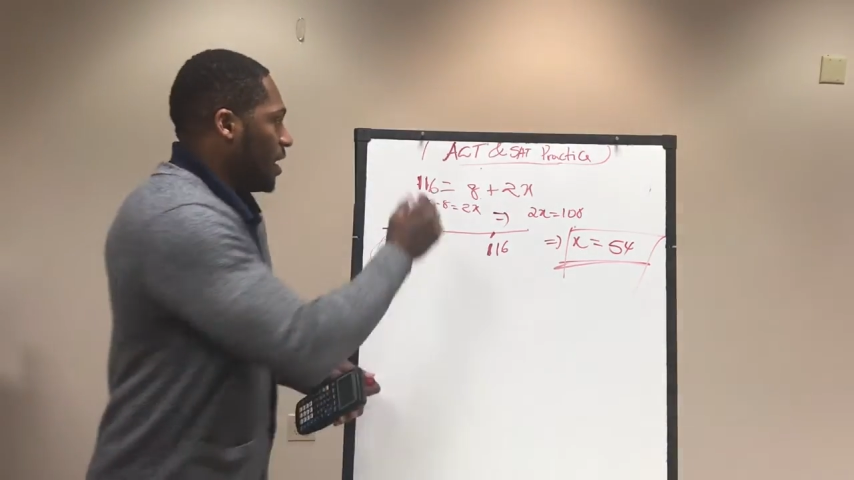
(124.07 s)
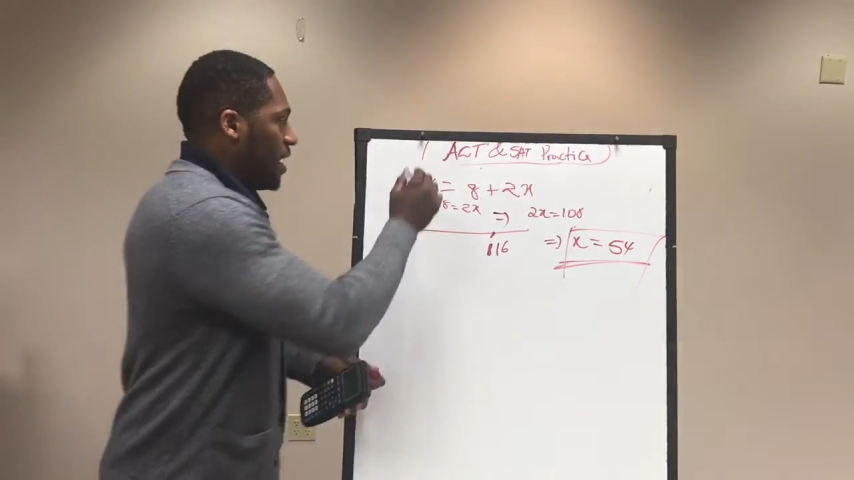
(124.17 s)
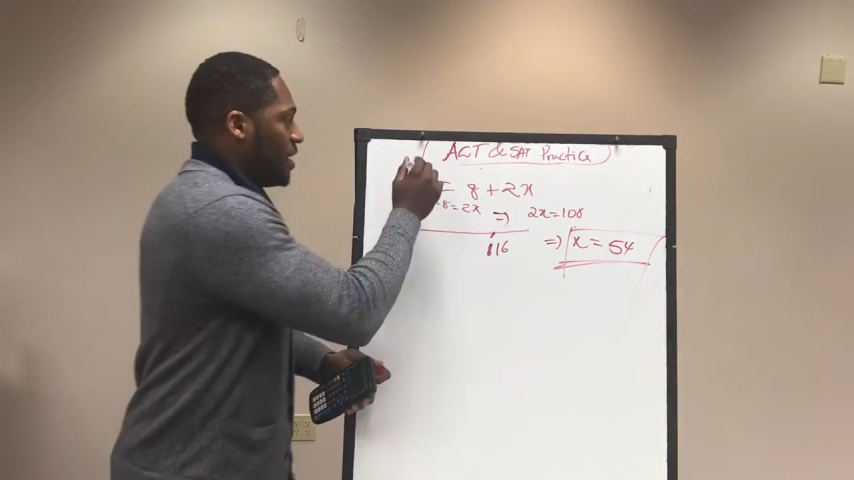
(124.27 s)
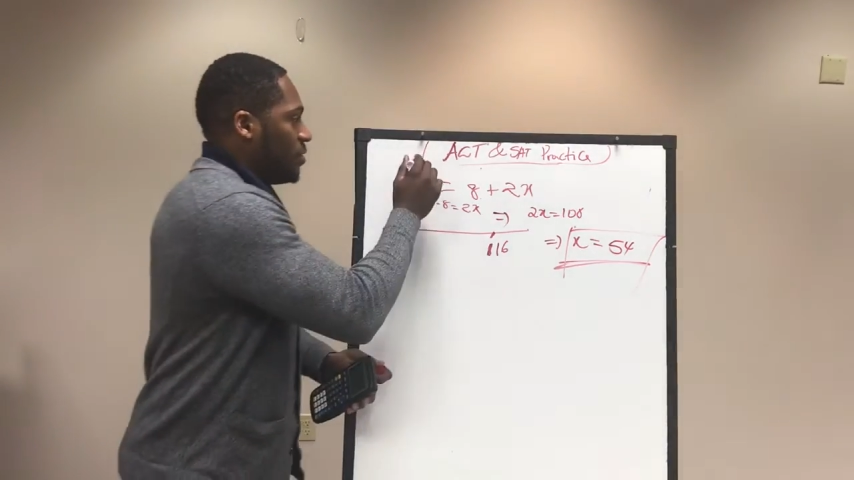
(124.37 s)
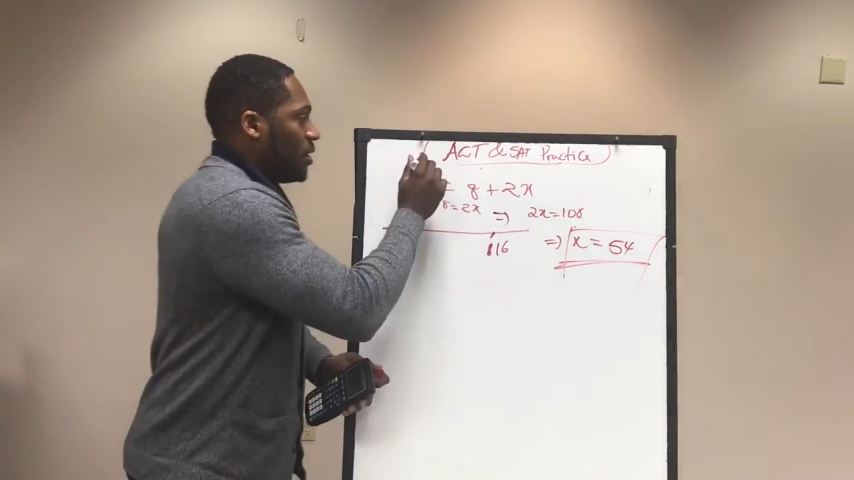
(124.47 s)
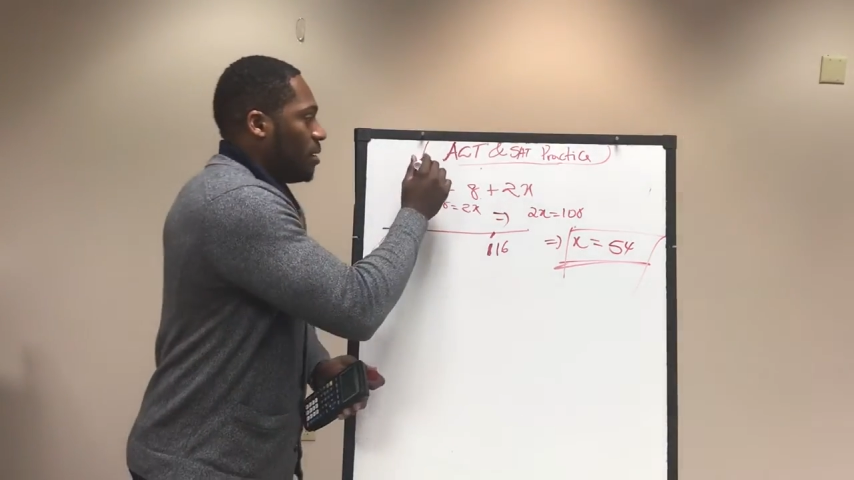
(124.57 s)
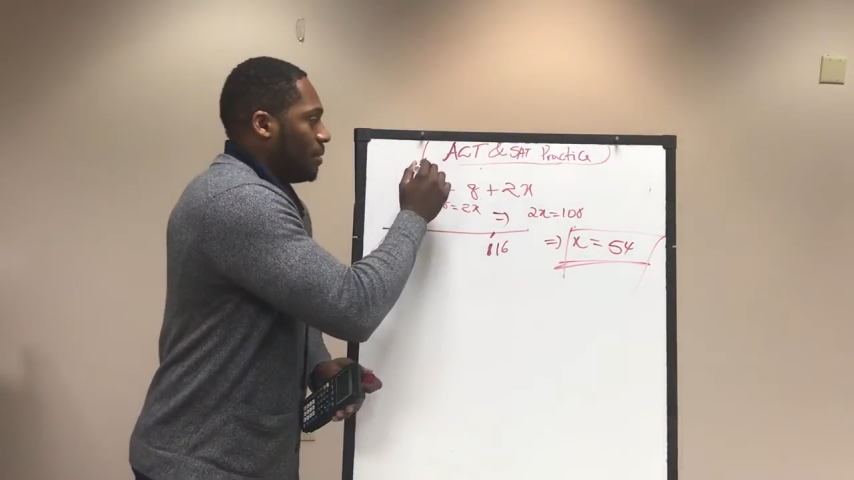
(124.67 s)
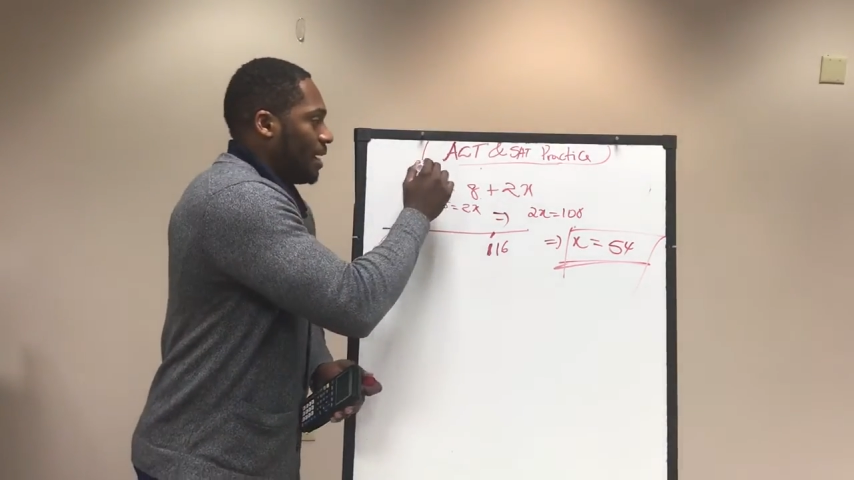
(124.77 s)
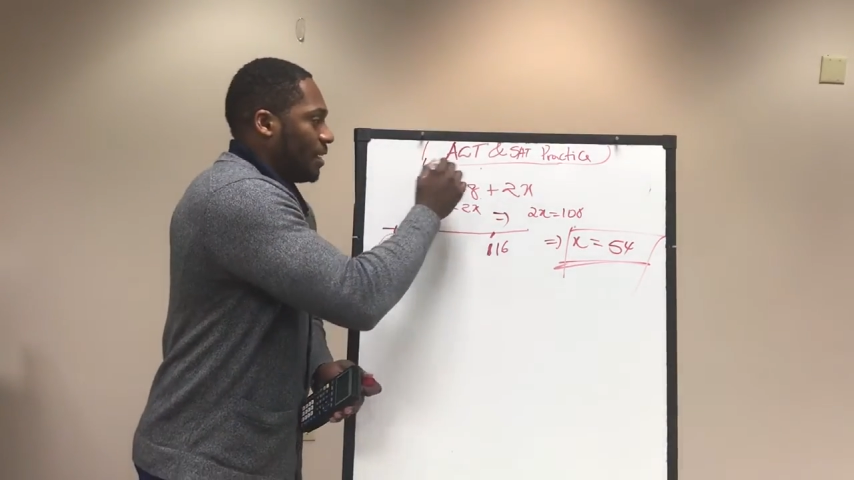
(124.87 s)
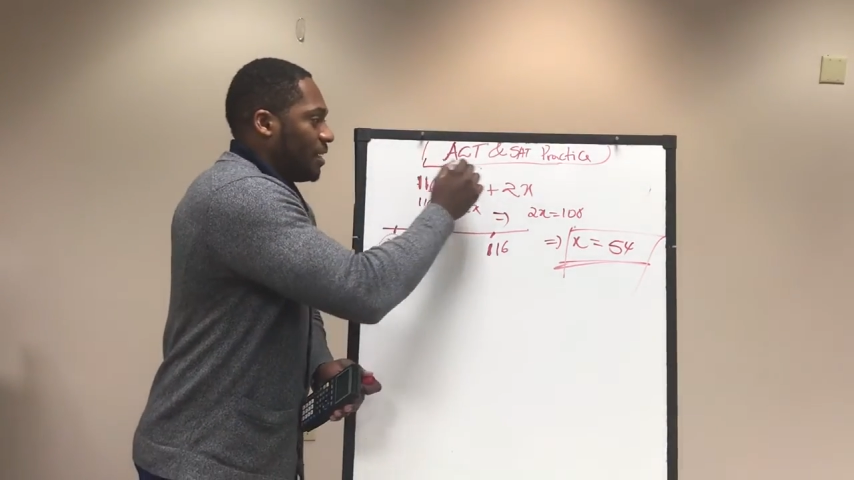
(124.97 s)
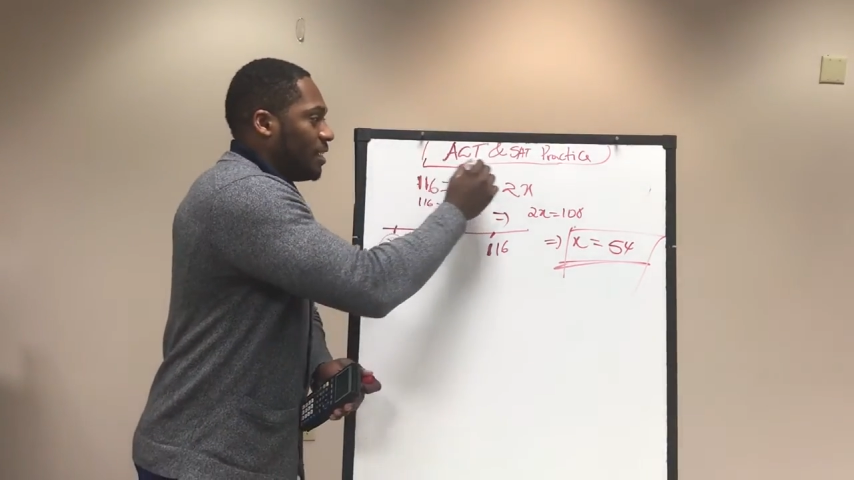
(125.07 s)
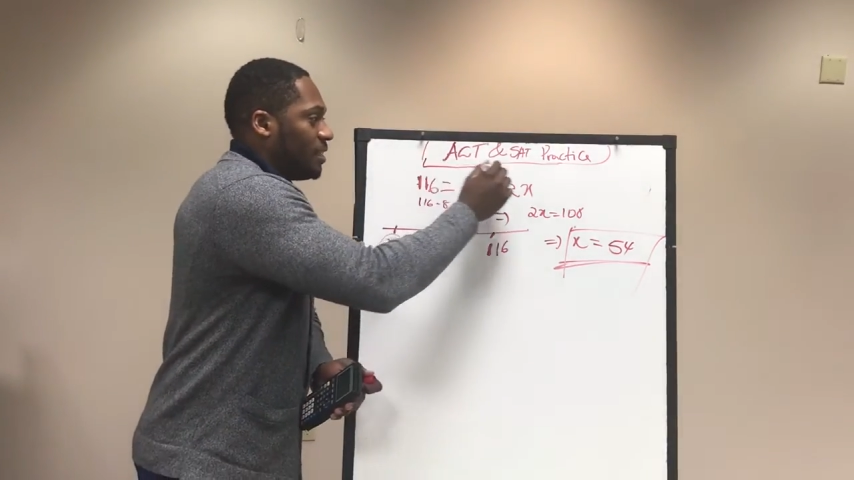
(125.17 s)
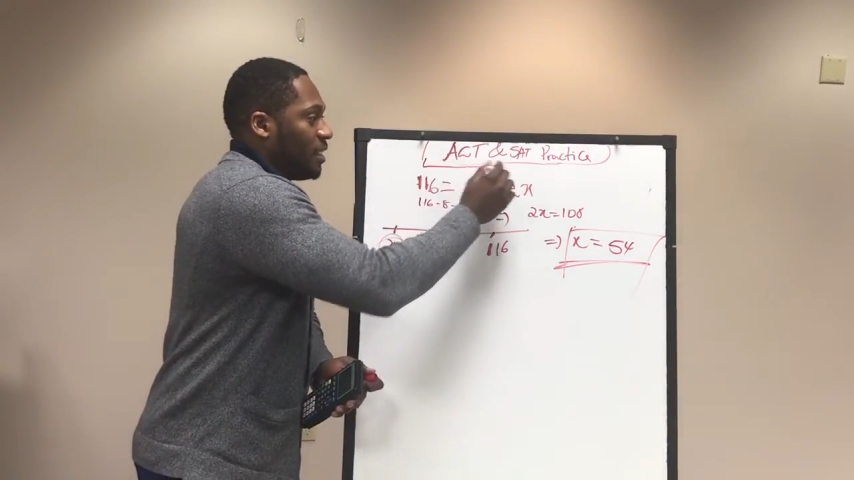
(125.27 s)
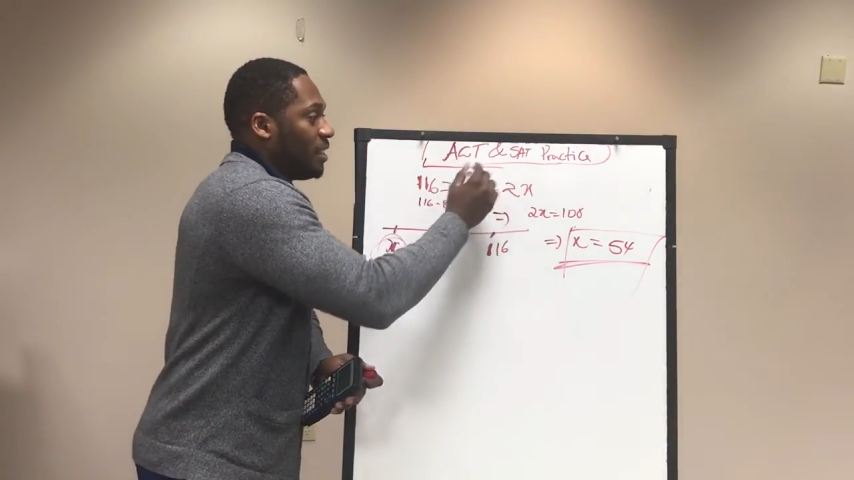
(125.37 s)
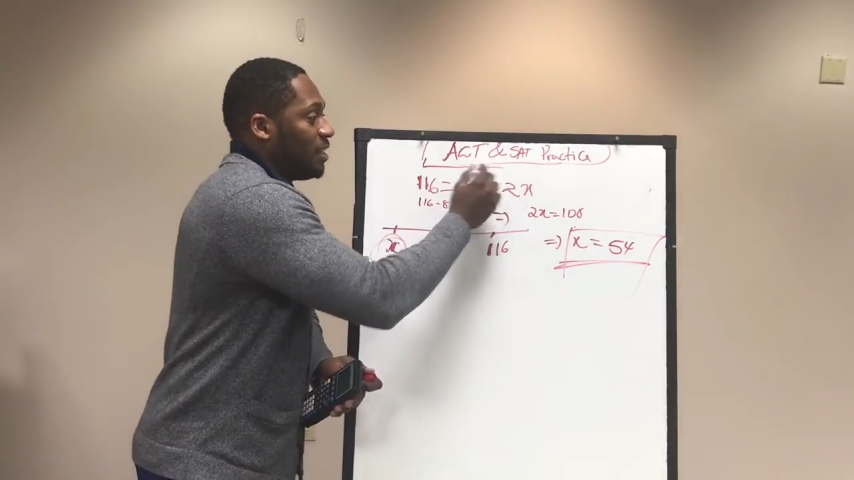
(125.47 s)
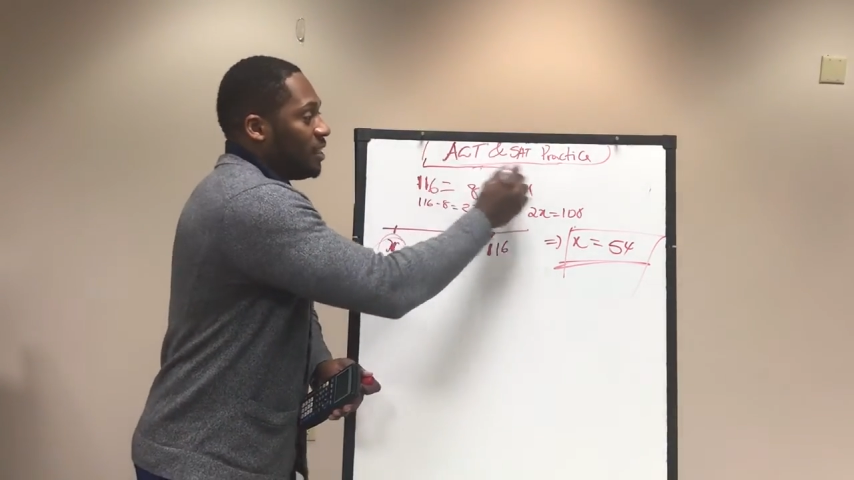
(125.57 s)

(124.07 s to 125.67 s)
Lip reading: and you'll help a lot of kids taking